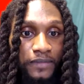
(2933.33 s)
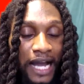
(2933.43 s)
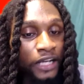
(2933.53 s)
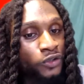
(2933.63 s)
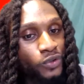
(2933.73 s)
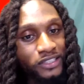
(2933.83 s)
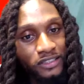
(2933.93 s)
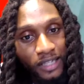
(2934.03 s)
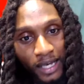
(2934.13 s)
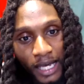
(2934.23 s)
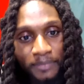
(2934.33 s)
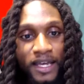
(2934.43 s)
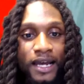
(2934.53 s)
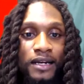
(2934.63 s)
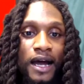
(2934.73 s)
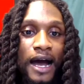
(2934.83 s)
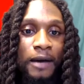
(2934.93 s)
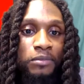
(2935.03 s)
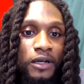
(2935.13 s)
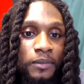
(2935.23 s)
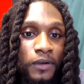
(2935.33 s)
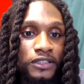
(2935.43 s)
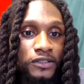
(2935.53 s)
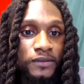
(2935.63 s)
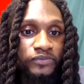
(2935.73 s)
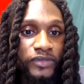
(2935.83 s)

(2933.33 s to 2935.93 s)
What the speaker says: I can do the same thing to high blood pressure.